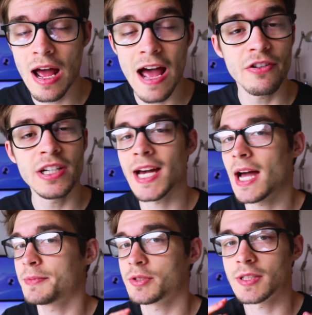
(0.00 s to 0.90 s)
Every
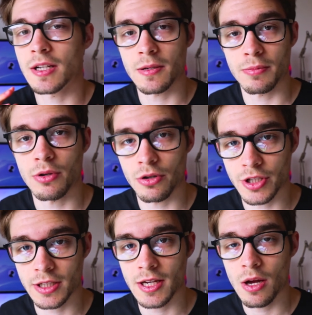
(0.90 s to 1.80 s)
time you start a
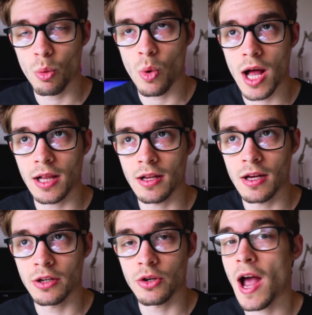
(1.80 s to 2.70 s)
project, well,
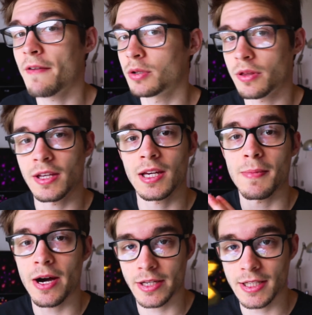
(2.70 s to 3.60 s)
you have to think
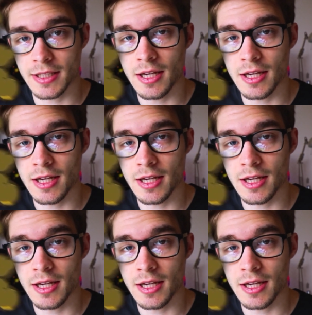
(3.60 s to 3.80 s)
about it.